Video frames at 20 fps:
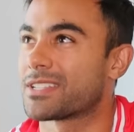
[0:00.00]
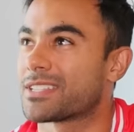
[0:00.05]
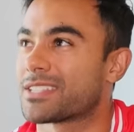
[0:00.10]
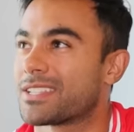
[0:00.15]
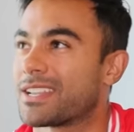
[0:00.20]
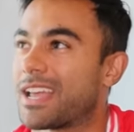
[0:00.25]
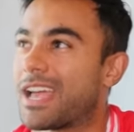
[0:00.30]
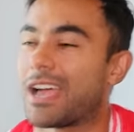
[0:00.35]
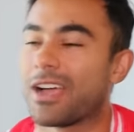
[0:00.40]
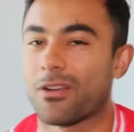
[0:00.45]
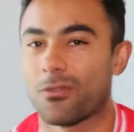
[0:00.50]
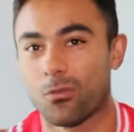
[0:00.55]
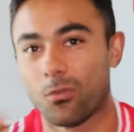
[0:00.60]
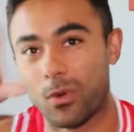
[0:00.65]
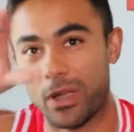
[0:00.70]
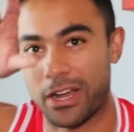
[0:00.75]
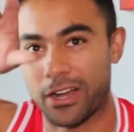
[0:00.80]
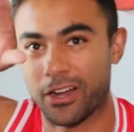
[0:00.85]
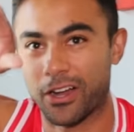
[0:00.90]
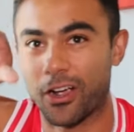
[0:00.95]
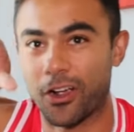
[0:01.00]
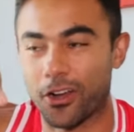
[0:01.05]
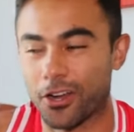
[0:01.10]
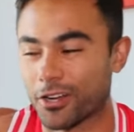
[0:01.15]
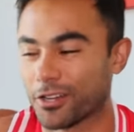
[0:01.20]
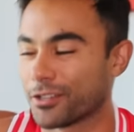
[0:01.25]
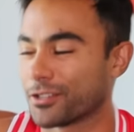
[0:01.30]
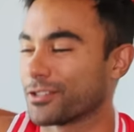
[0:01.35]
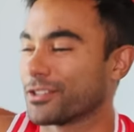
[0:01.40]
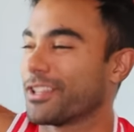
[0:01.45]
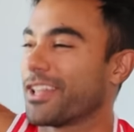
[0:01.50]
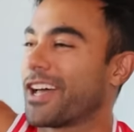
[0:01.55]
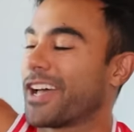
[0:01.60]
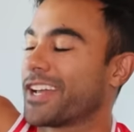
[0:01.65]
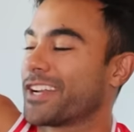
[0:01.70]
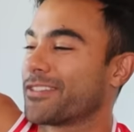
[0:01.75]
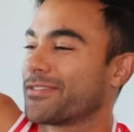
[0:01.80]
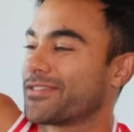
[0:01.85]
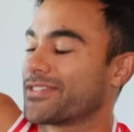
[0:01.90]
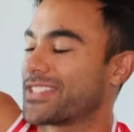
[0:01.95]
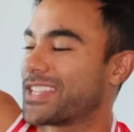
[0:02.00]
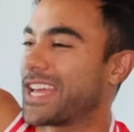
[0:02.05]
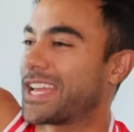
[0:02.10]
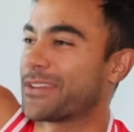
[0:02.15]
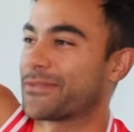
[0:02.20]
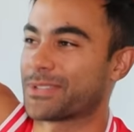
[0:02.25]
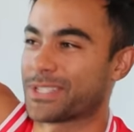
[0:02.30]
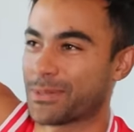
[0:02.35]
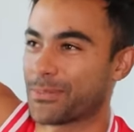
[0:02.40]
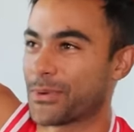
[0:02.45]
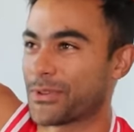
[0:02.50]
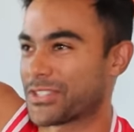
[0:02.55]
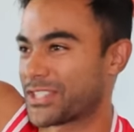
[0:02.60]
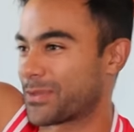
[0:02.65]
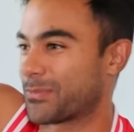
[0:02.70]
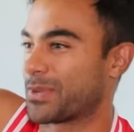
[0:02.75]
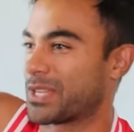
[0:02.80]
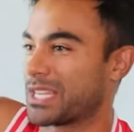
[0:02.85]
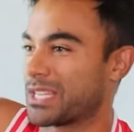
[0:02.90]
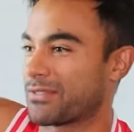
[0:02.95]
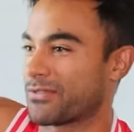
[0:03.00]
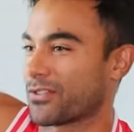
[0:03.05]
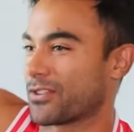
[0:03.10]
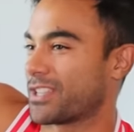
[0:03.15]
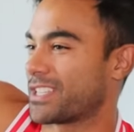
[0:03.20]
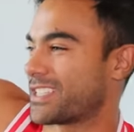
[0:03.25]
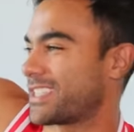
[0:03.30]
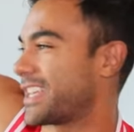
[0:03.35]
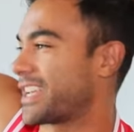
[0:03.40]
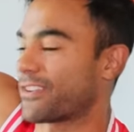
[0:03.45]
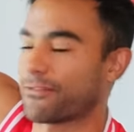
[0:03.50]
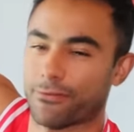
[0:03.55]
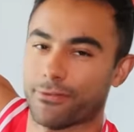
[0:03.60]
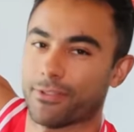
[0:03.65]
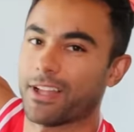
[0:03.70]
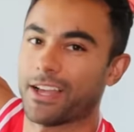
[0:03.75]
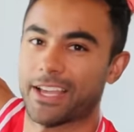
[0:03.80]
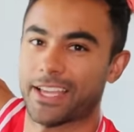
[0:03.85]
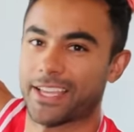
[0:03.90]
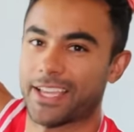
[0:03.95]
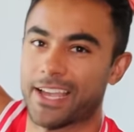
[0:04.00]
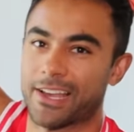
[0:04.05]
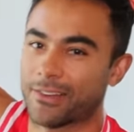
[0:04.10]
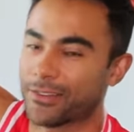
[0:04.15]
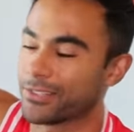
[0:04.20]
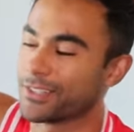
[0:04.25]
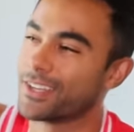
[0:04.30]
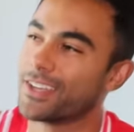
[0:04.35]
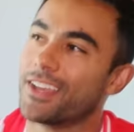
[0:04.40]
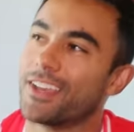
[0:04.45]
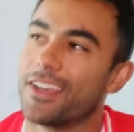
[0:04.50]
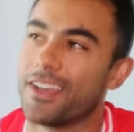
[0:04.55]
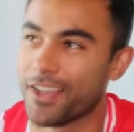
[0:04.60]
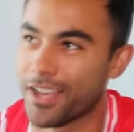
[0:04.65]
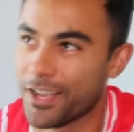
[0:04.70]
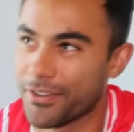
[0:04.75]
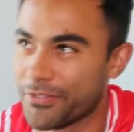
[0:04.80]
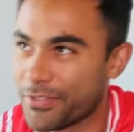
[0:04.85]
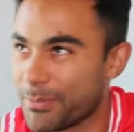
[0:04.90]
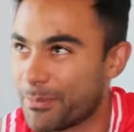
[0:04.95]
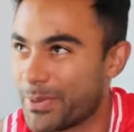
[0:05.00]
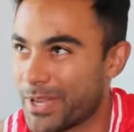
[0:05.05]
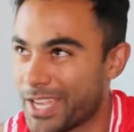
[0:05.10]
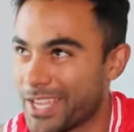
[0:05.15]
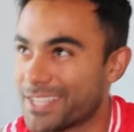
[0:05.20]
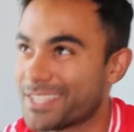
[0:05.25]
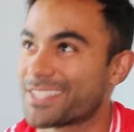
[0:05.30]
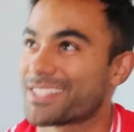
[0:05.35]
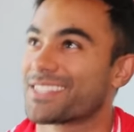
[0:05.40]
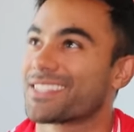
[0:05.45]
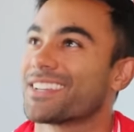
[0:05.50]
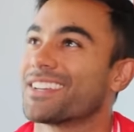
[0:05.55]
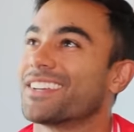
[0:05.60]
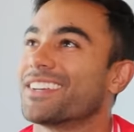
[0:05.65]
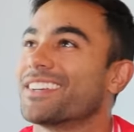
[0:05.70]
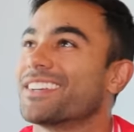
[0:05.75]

us where our line of sight was supposed to be for this thing flying out of the base.